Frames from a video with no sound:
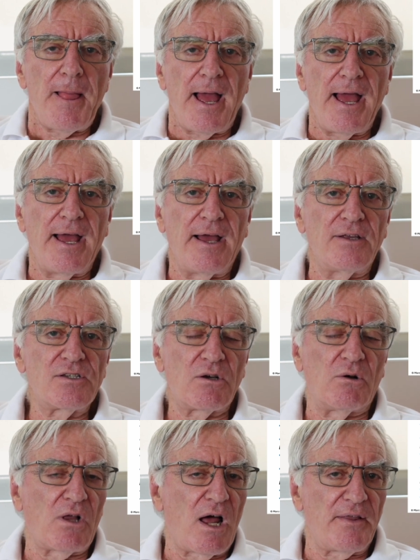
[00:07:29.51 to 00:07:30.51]
and
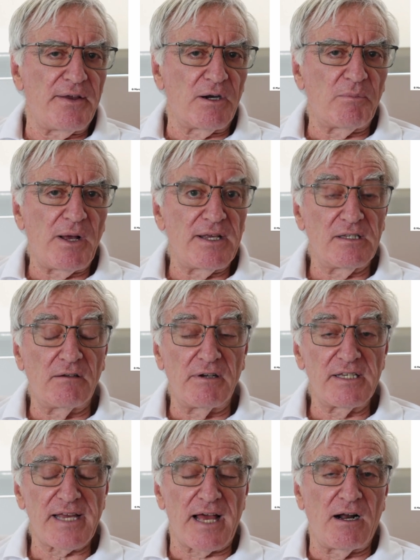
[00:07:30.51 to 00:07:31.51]
so a lot of the airplanes
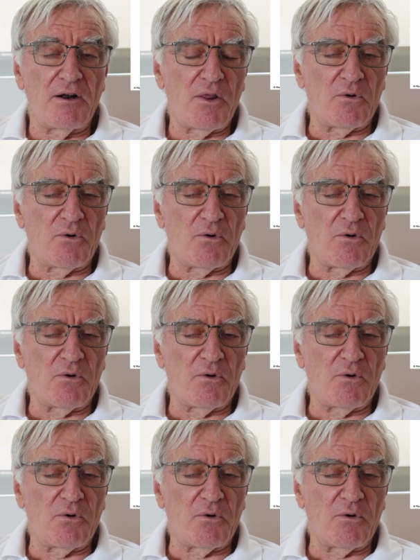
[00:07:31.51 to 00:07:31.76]
literally sat out on